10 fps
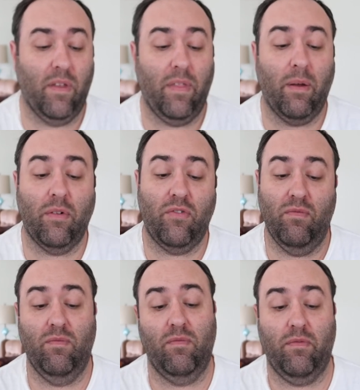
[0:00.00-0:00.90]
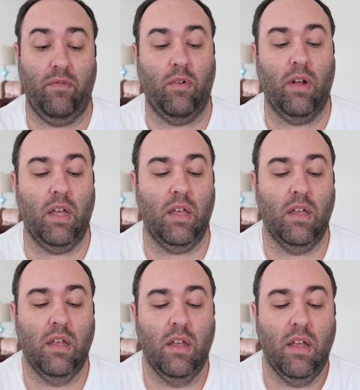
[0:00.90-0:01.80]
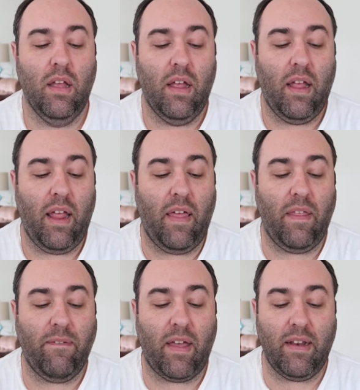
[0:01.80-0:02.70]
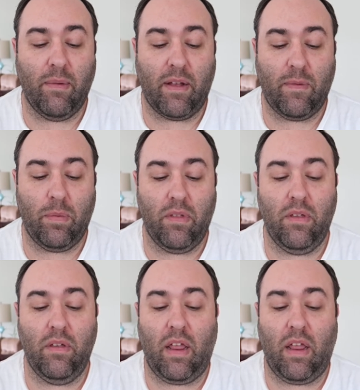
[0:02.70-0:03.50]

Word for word: so they were great. And they found Team Rocket's balloon,